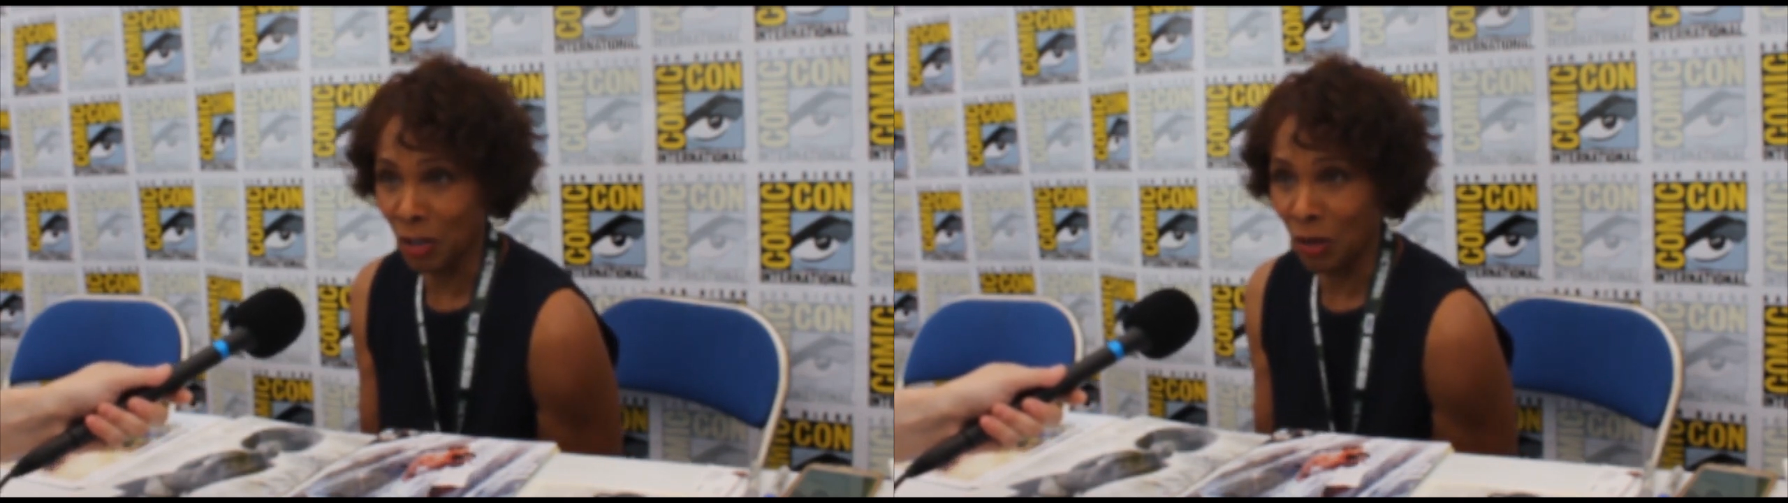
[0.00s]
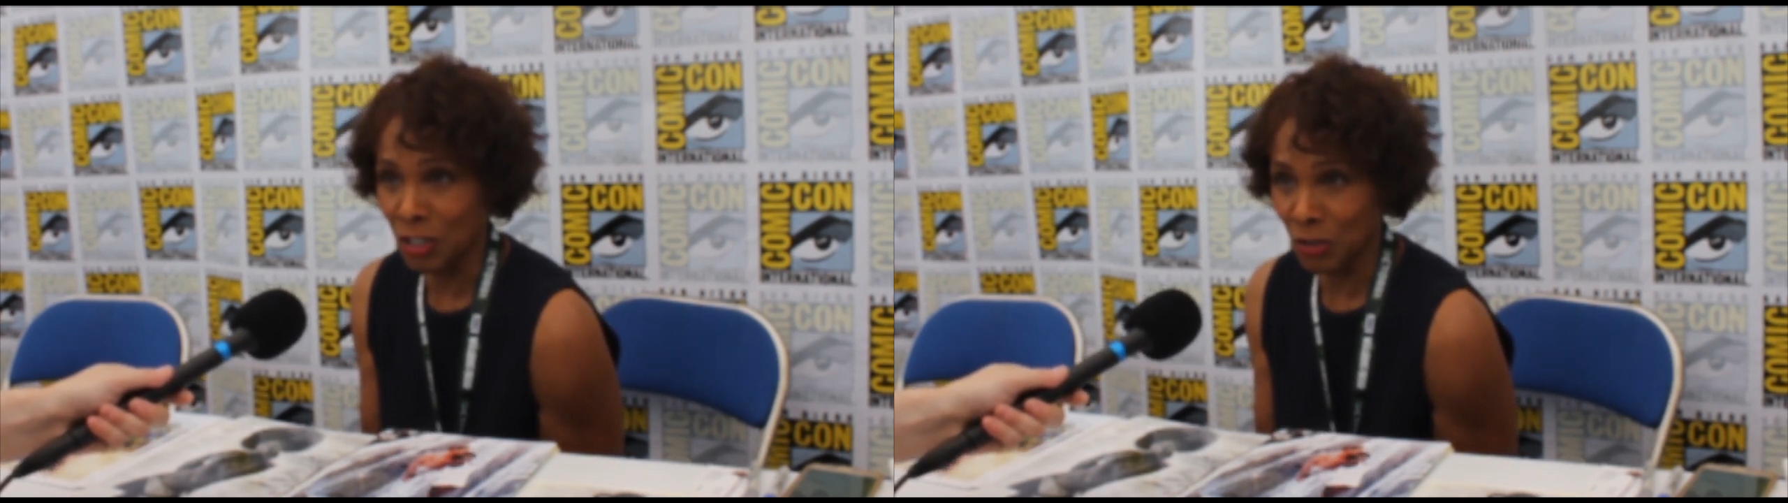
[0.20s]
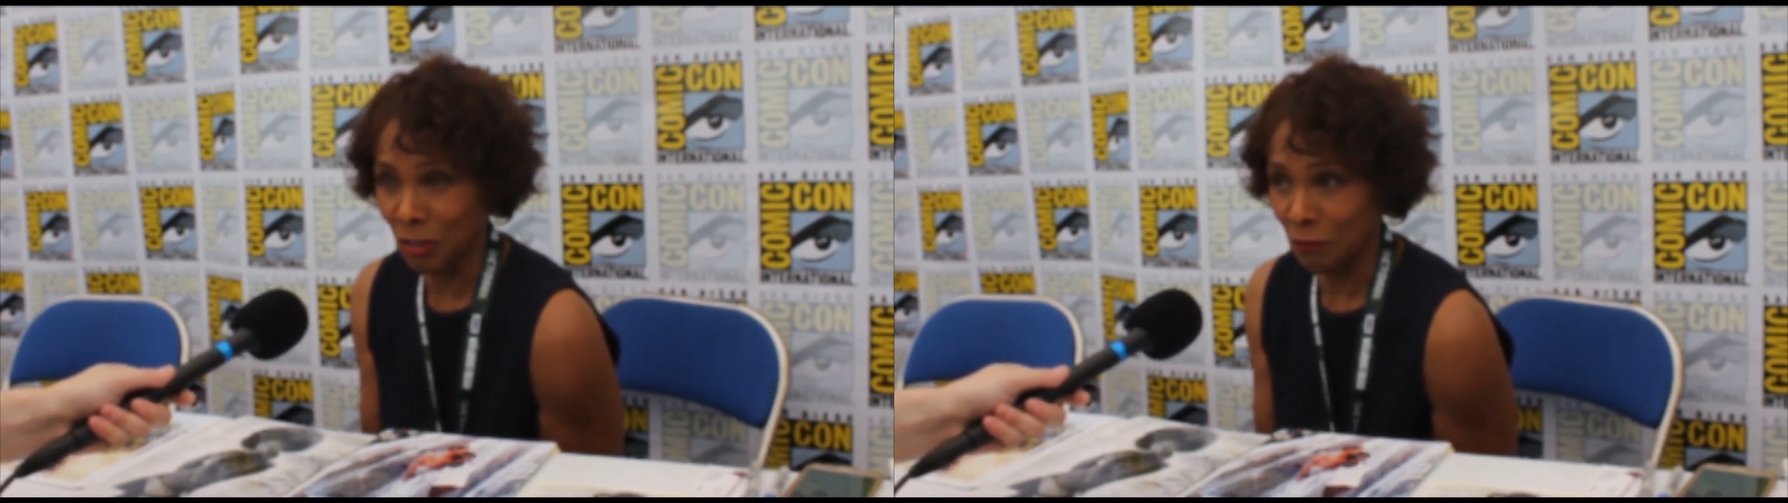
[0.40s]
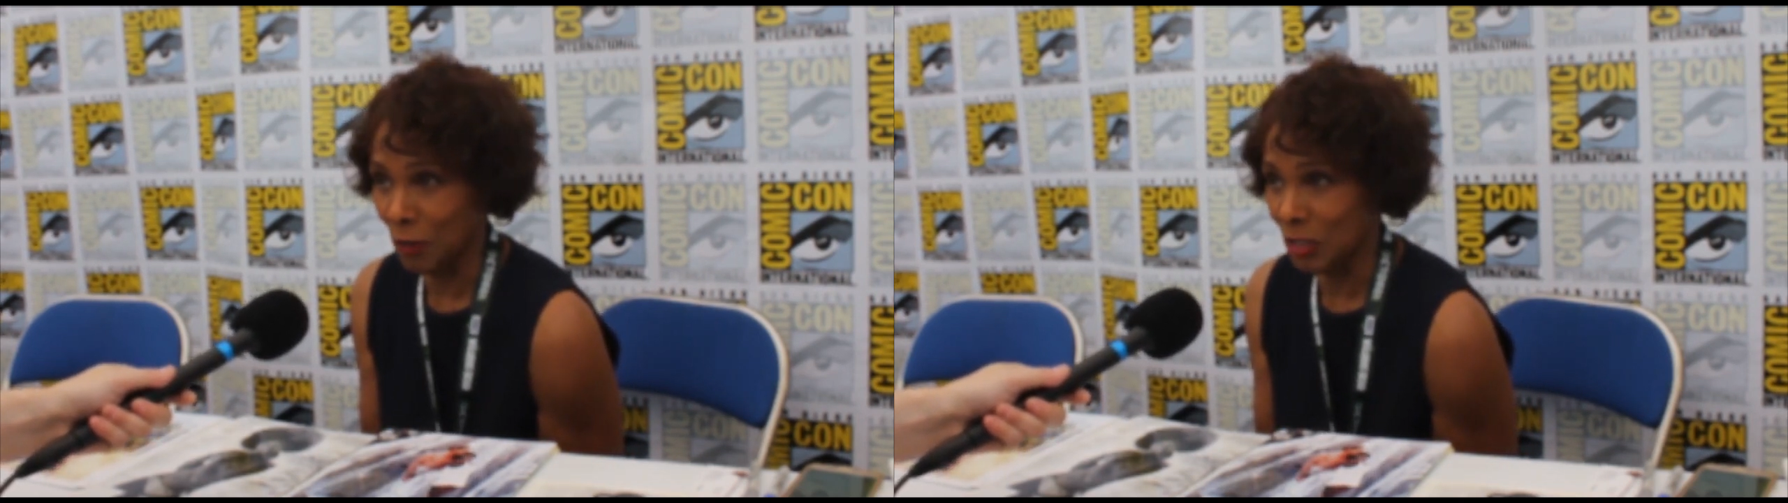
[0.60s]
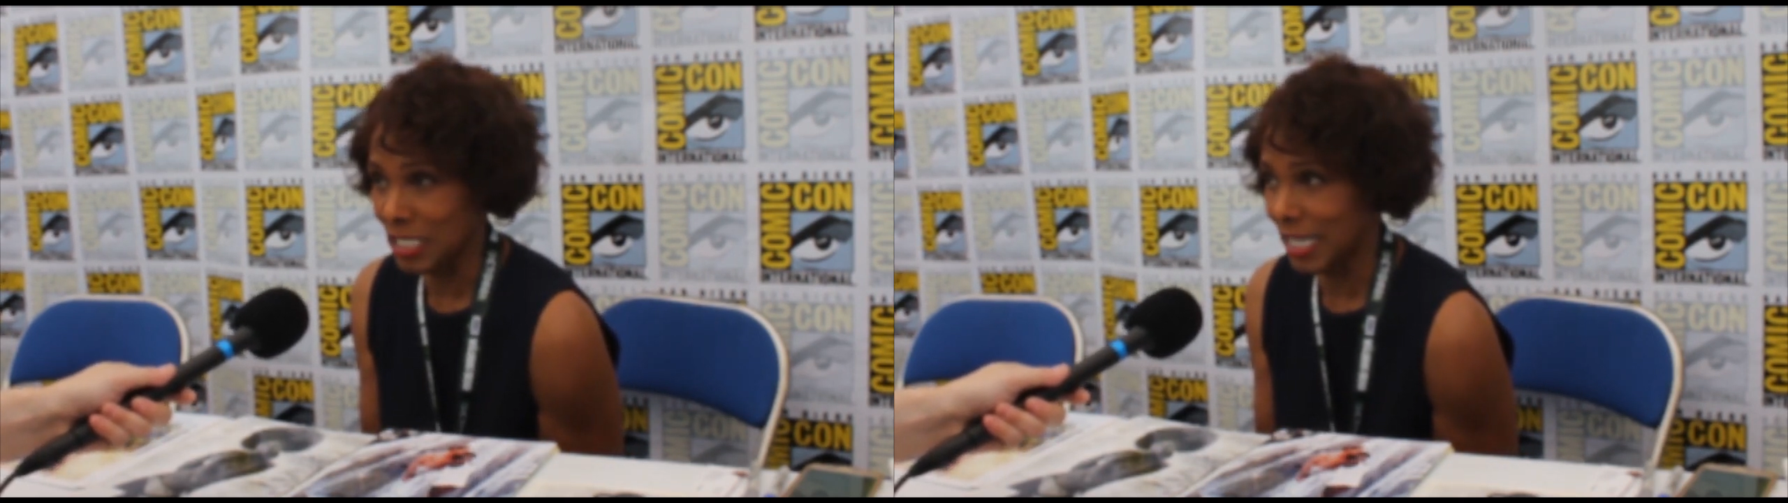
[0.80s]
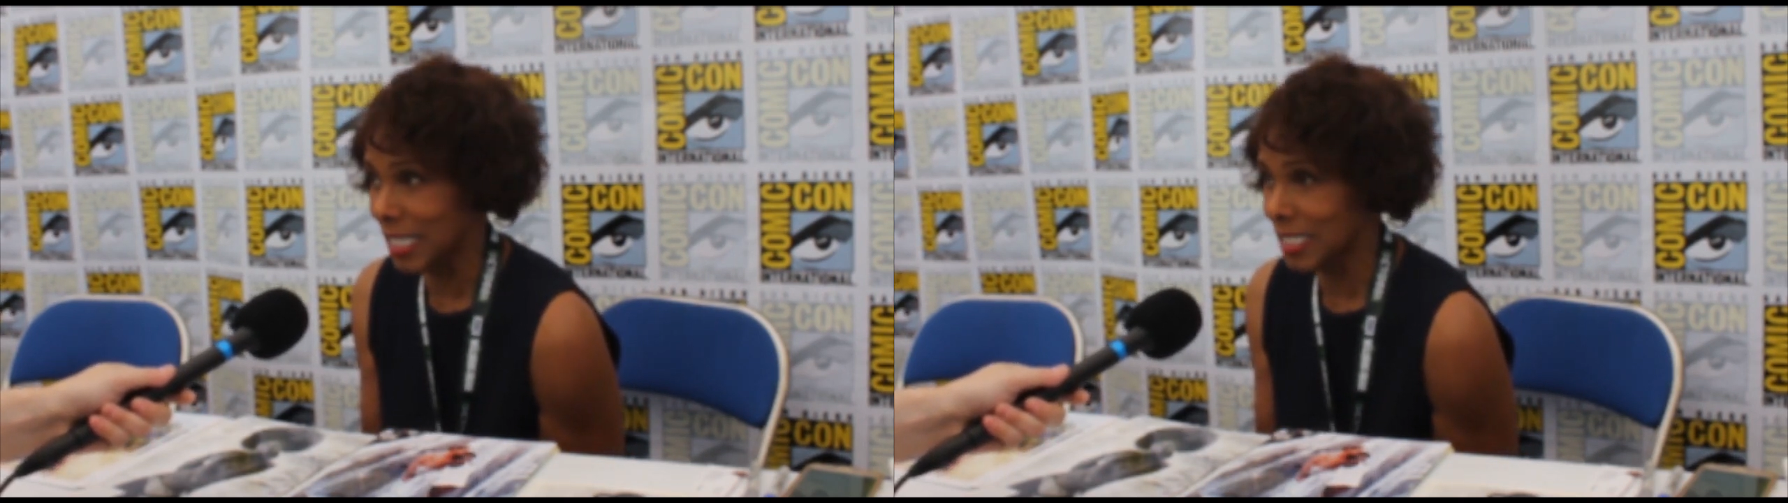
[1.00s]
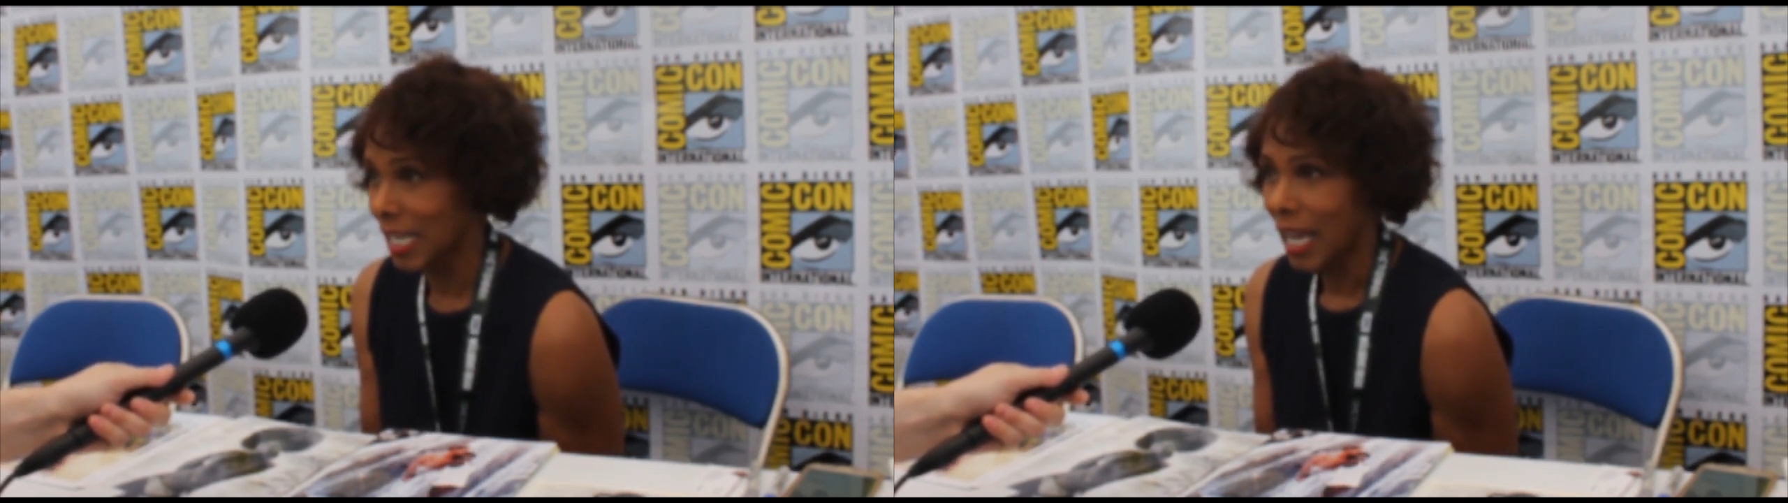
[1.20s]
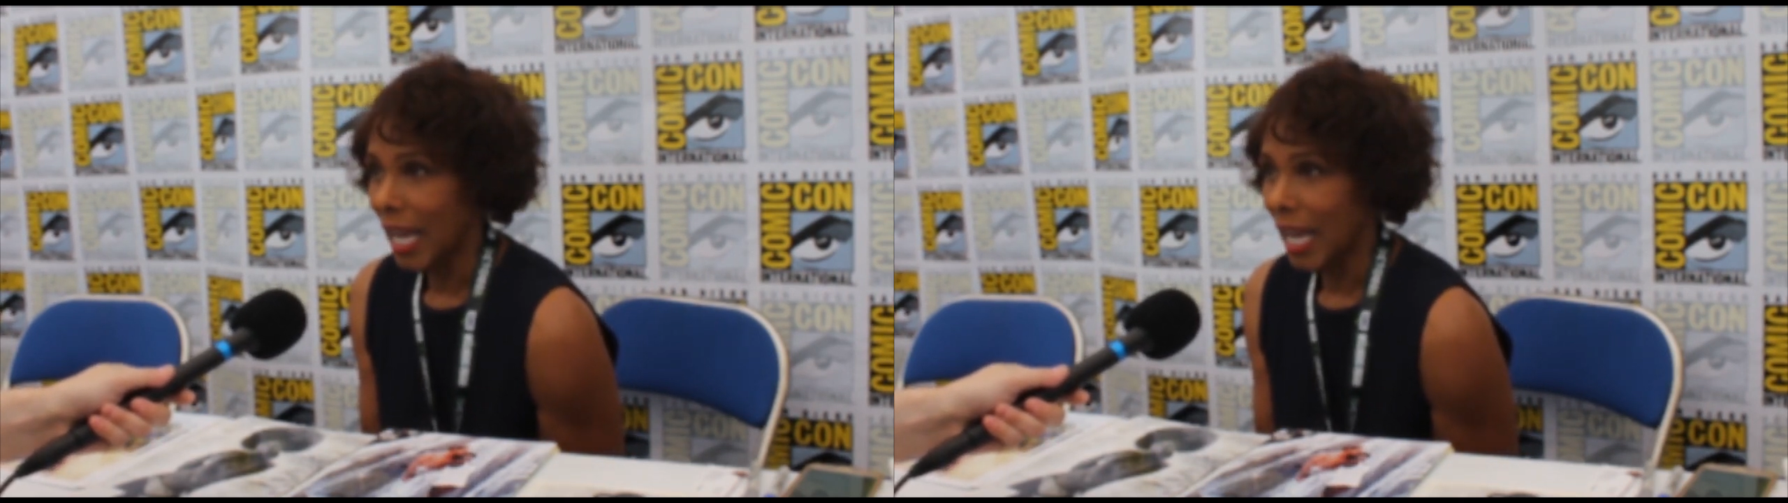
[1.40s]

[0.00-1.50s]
calls you on the phone and says,